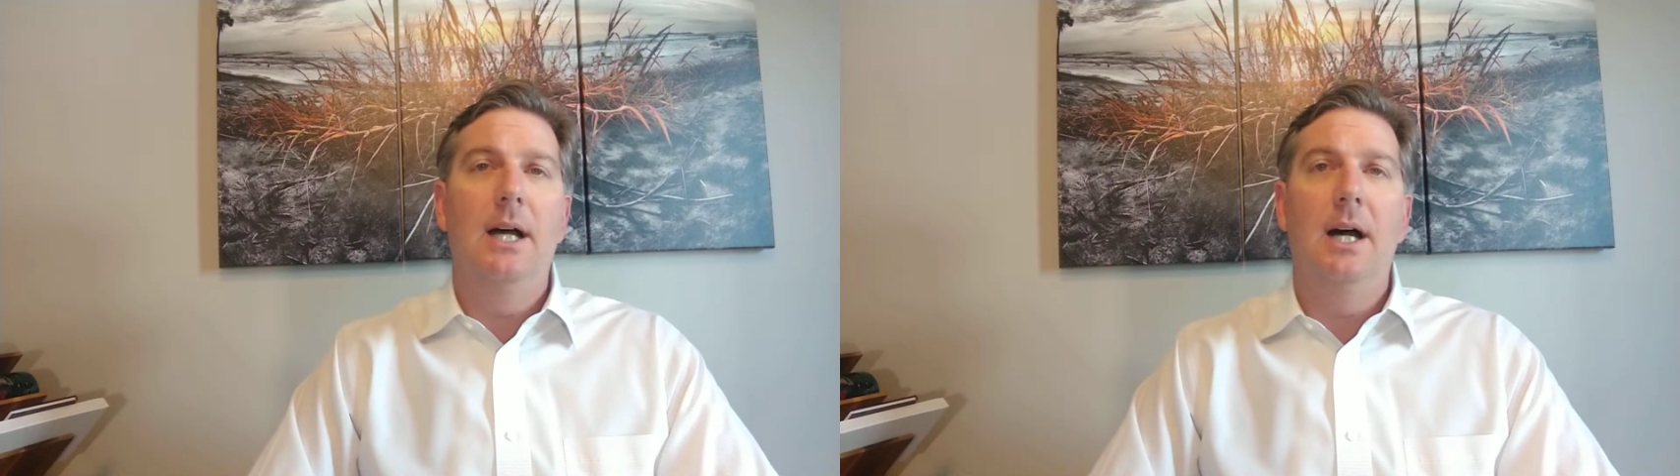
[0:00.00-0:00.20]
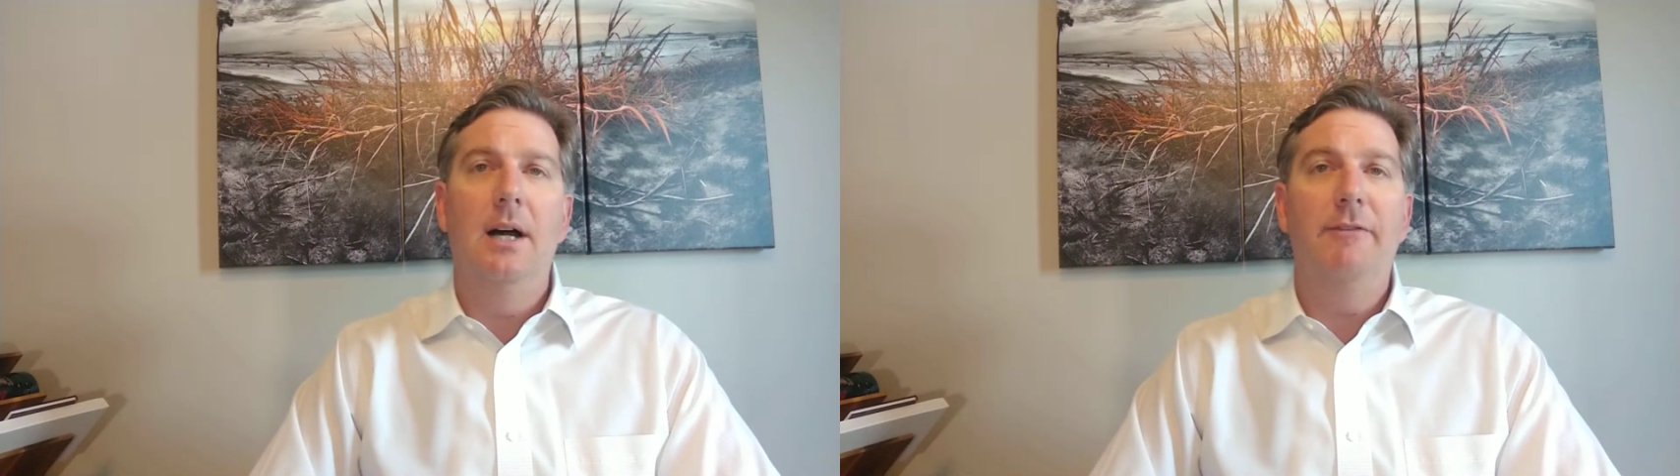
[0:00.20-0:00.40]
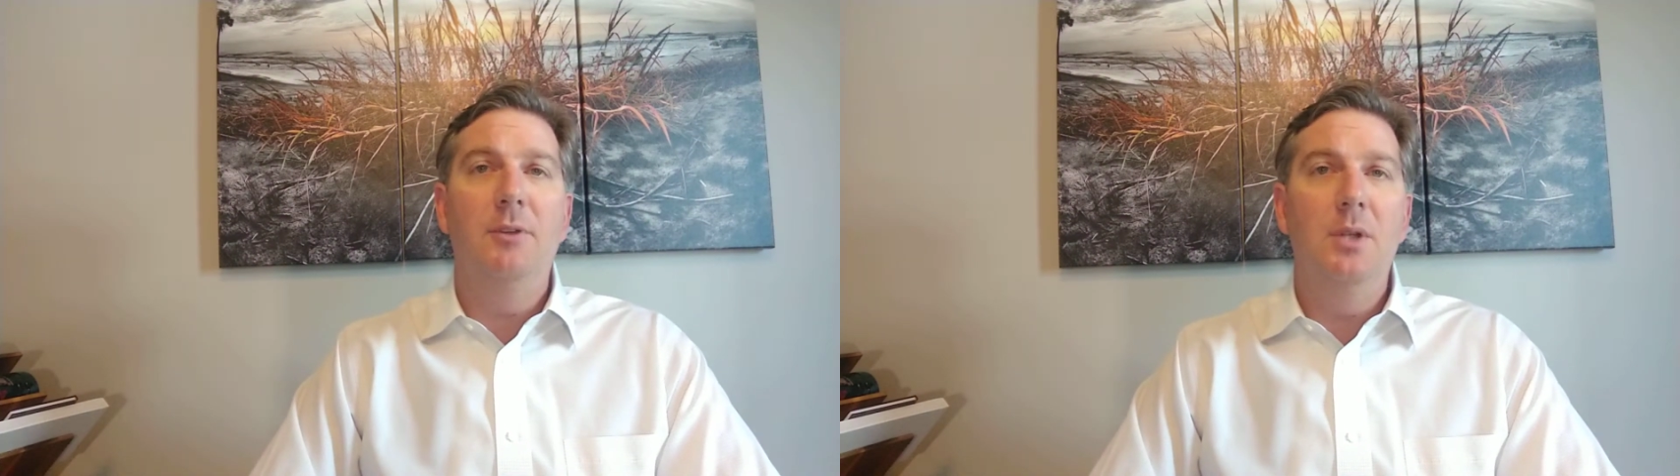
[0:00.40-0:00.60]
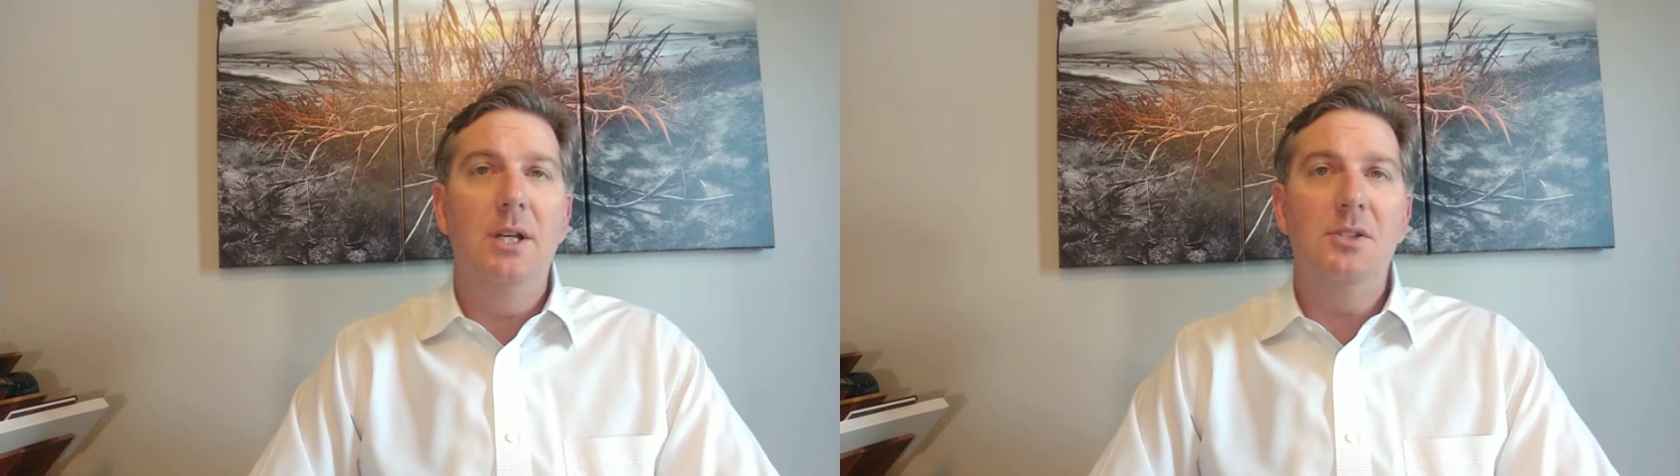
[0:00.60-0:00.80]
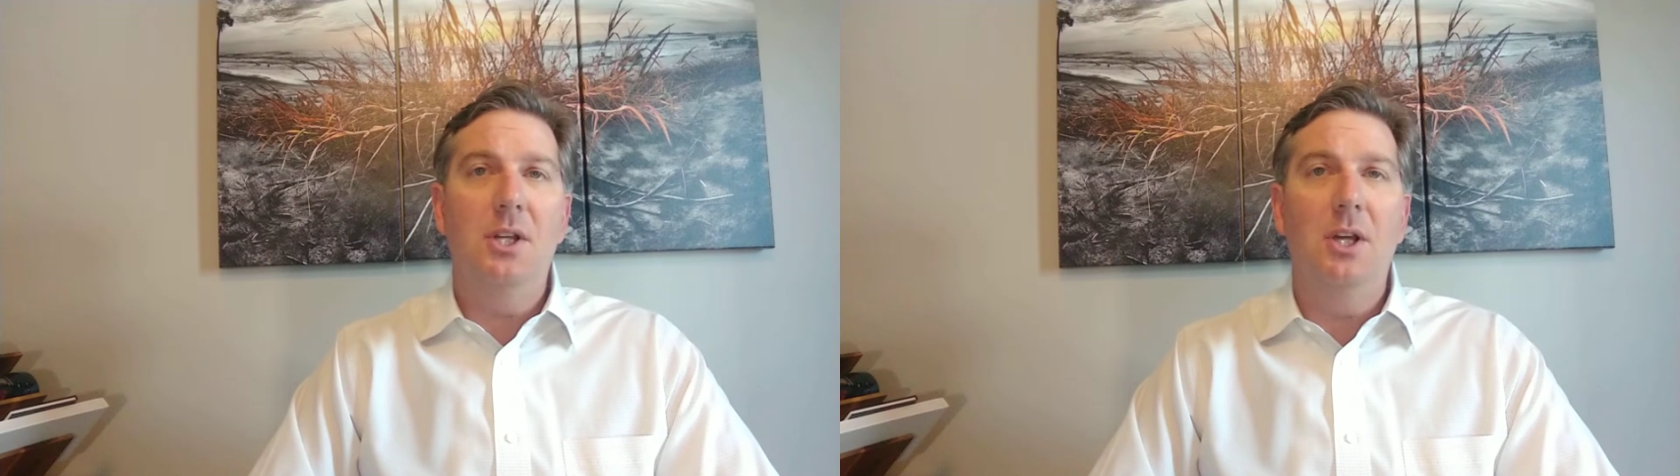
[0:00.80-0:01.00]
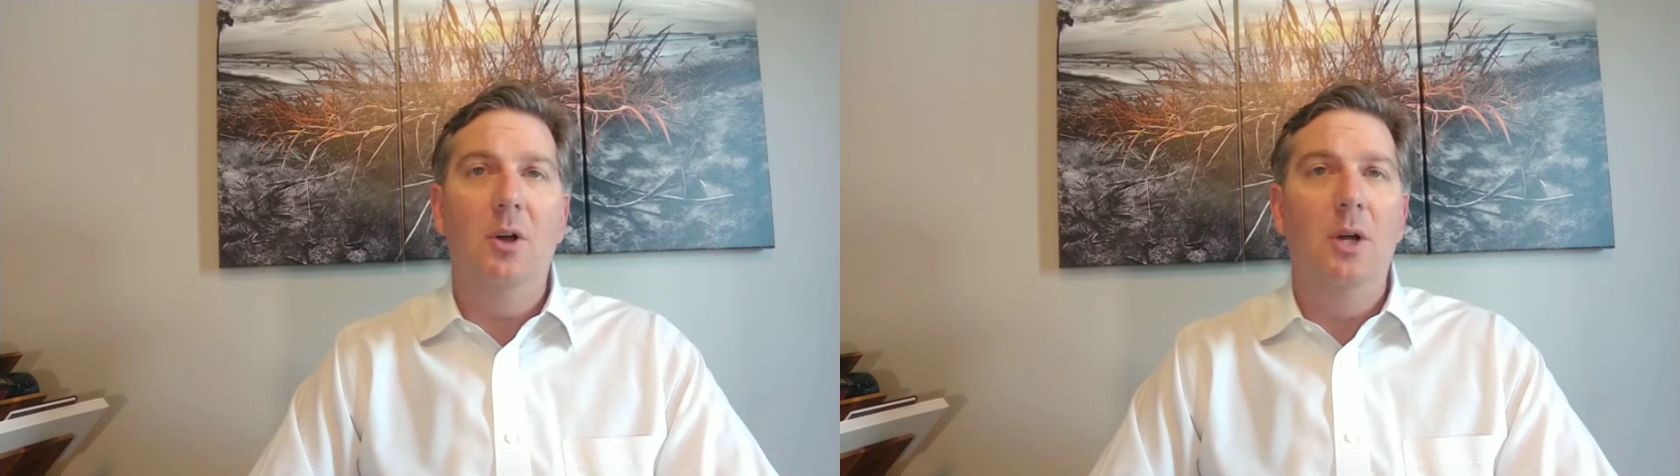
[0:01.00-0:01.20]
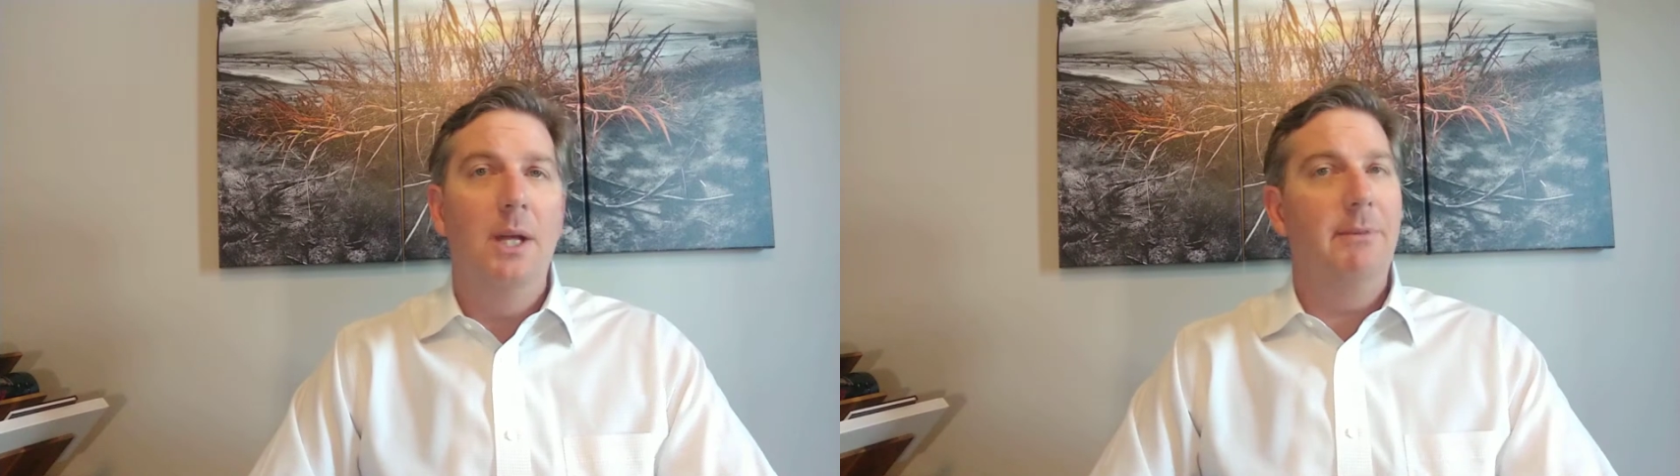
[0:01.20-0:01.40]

a few years ago,